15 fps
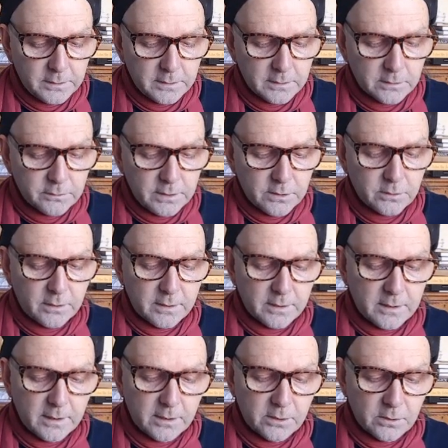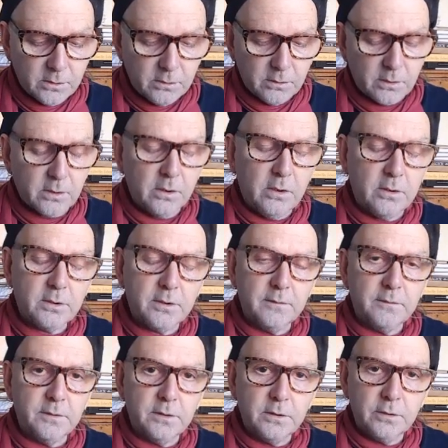the Greek translation or gloss
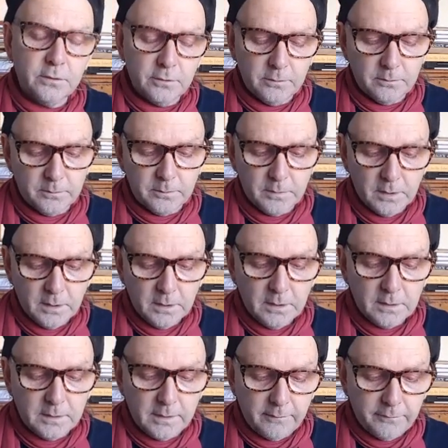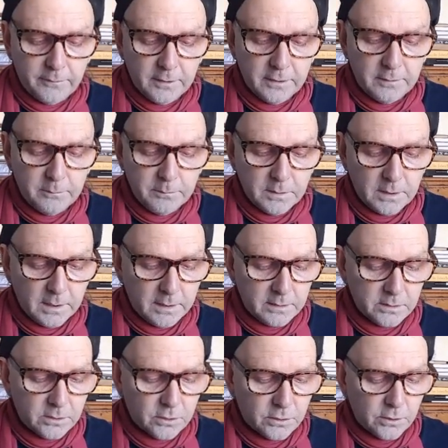of the term Nephilim
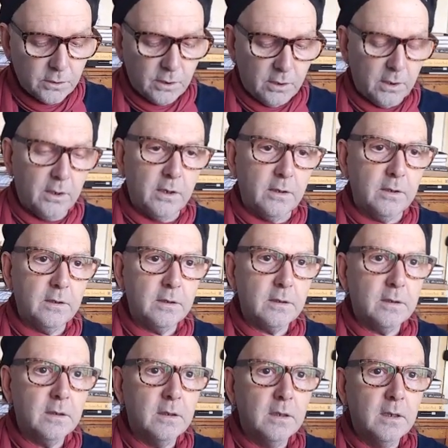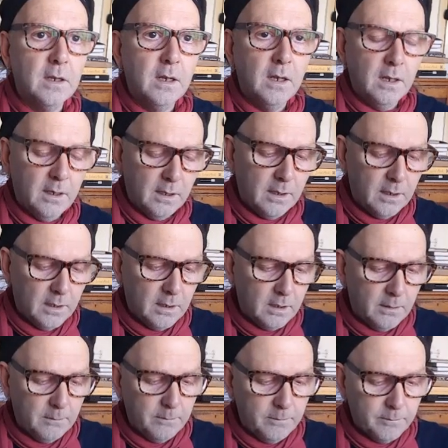as giant.
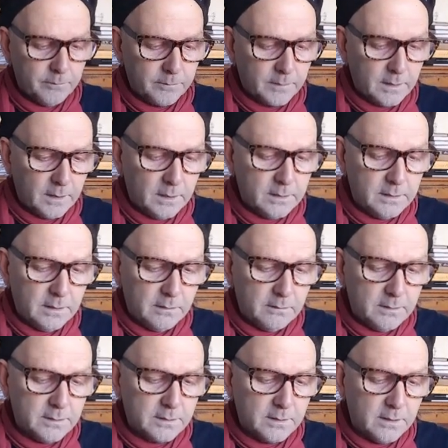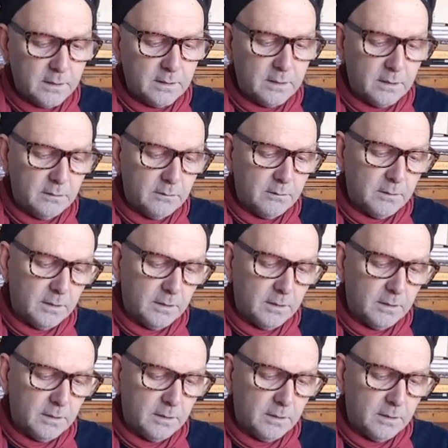And there is a